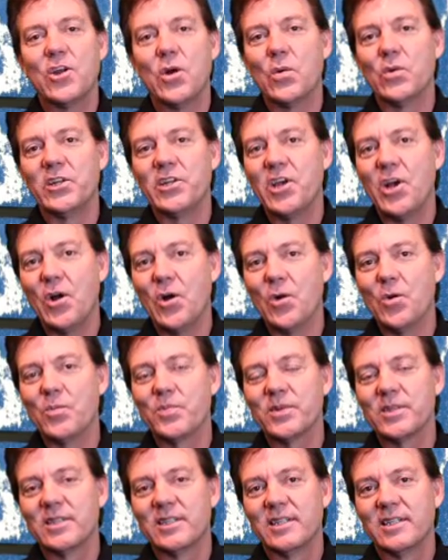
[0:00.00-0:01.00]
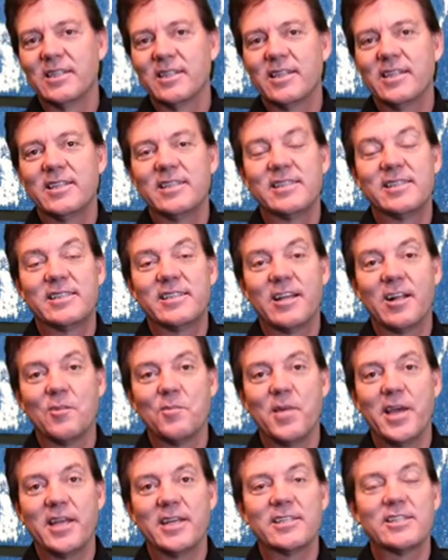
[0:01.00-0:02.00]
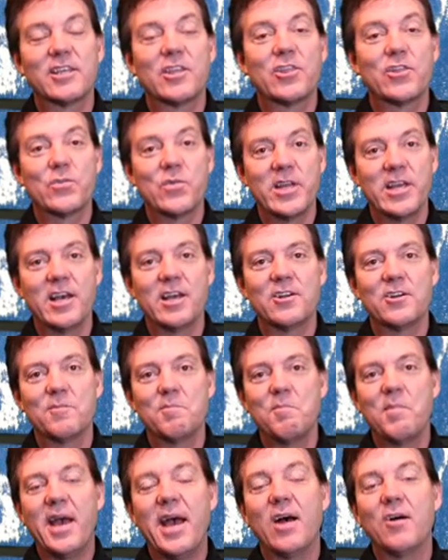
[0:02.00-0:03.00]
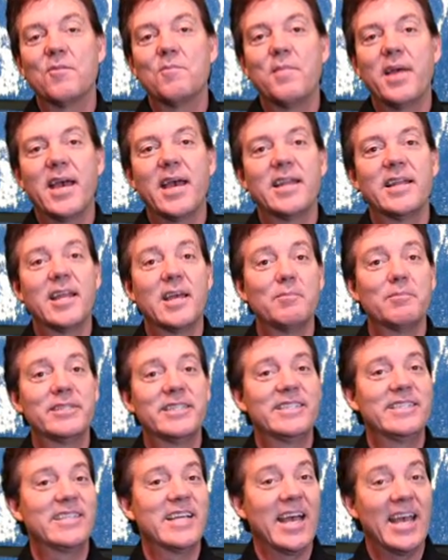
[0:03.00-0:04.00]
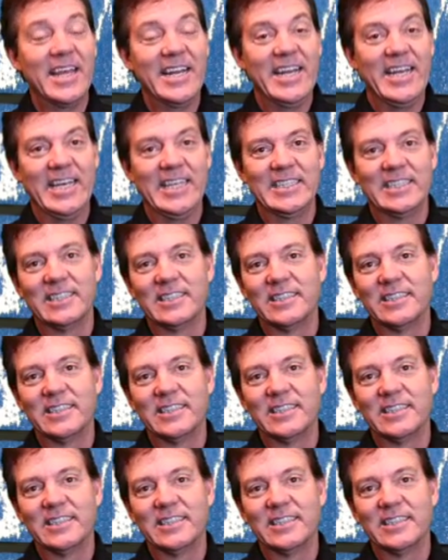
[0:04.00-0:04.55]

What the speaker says: only hope that his cellmate is a 300-pound man named Tiny. He